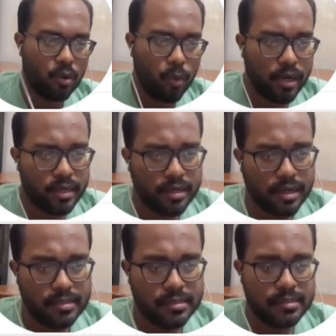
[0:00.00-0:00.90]
What it
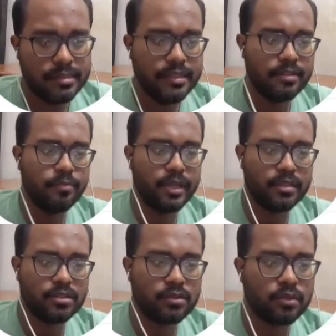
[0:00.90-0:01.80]
does is it
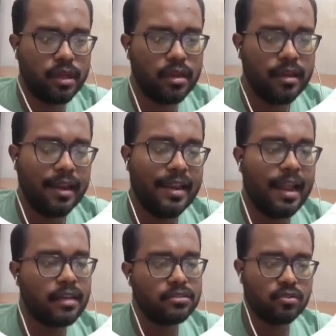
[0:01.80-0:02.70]
brings to the
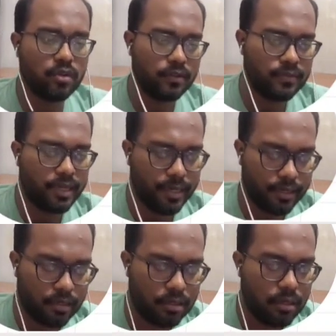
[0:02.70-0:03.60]
last row of the
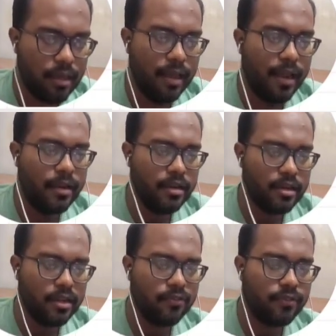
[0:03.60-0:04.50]
data, and
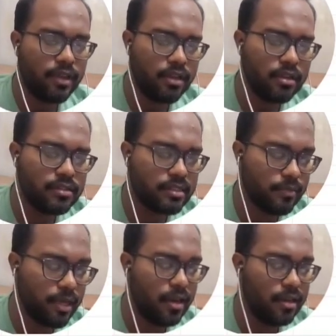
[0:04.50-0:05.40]
if we
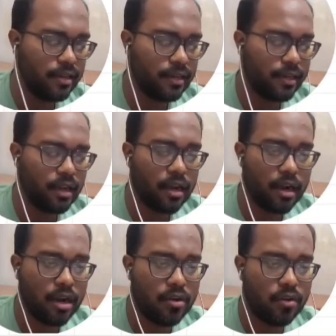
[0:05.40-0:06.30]
similarly click
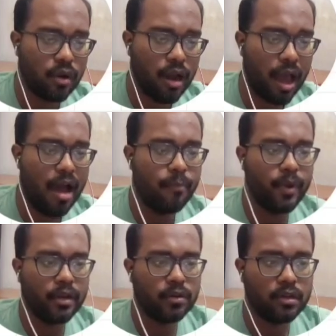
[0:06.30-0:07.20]
Control up
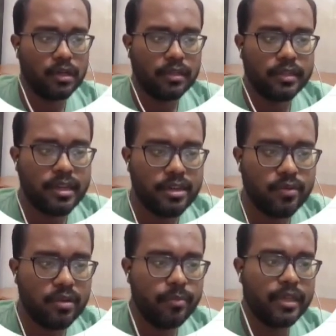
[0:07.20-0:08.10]
arrow, then
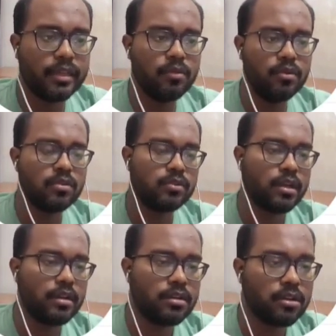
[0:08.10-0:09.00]
it will bring you to
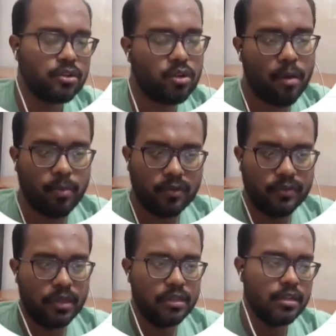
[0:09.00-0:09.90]
the top
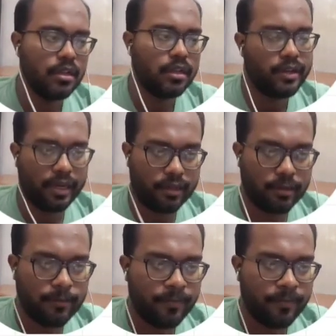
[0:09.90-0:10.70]
of the data.